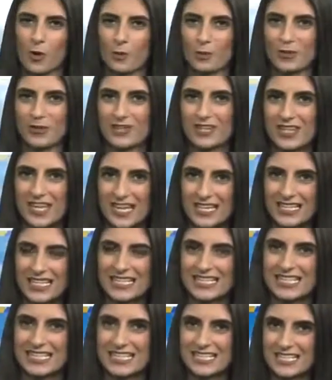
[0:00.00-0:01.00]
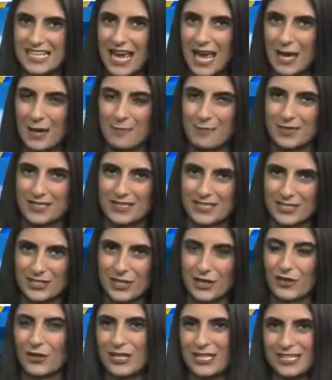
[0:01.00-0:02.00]
warmer than today, but
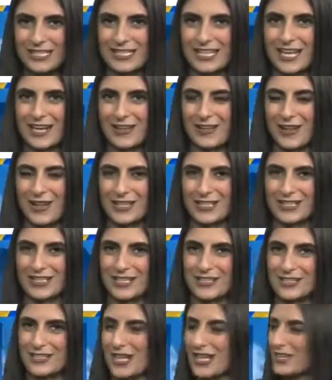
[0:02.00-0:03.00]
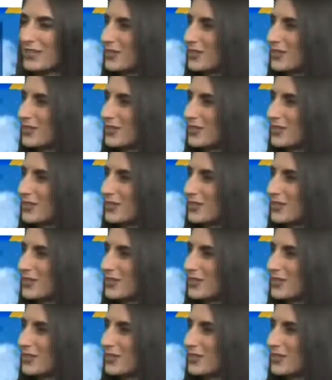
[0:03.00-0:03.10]
still seeing a lot of sunshine